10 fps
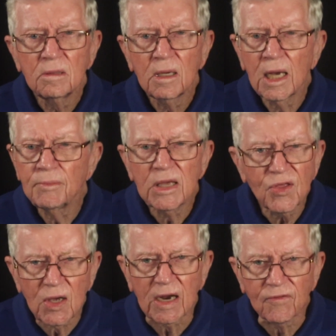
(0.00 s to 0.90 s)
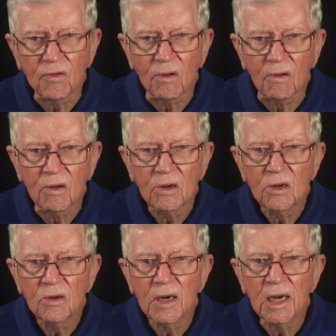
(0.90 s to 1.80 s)
and be thankful
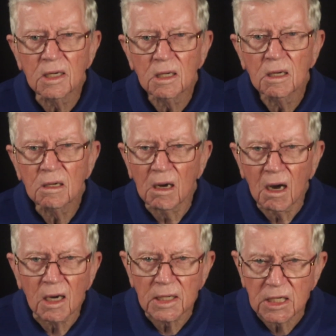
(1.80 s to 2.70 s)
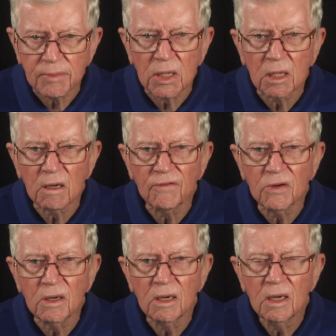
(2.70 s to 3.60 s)
that God is
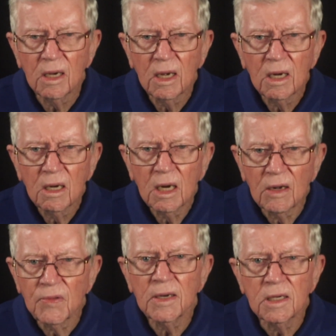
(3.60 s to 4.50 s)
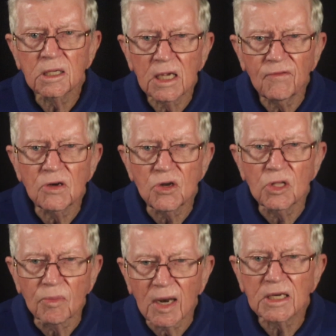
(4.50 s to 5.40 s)
above and that he's given you the
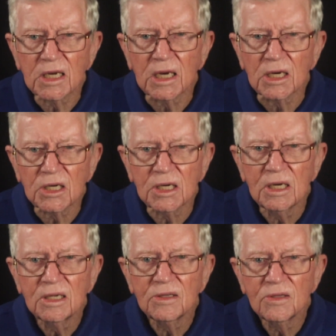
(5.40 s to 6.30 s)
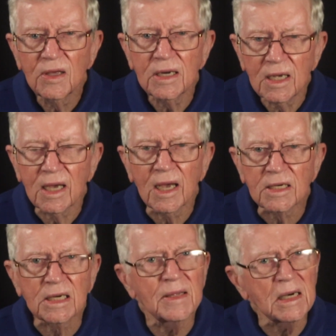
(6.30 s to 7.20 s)
blessings that he has
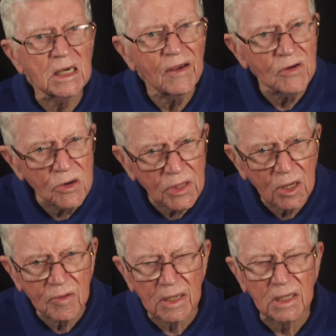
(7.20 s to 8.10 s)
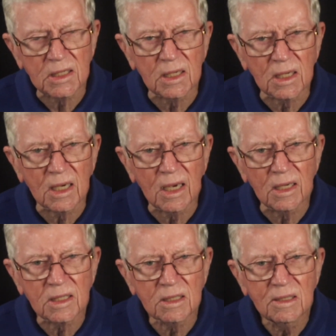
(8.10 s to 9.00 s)
and that he's given you the grace that he
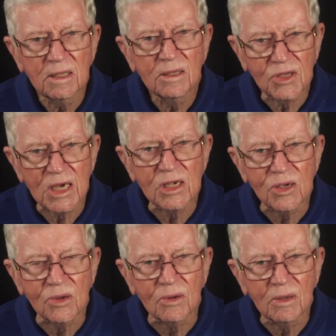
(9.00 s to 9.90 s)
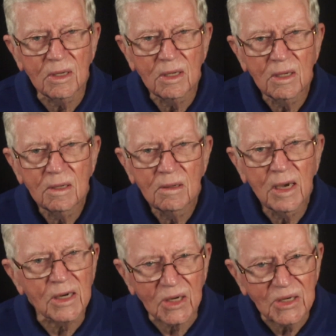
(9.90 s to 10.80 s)
has. Thank you,
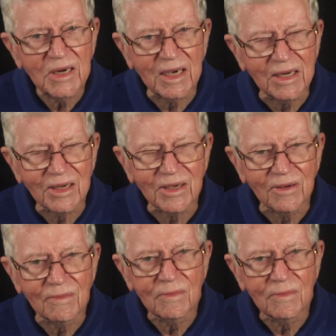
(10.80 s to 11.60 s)
and a good day to you.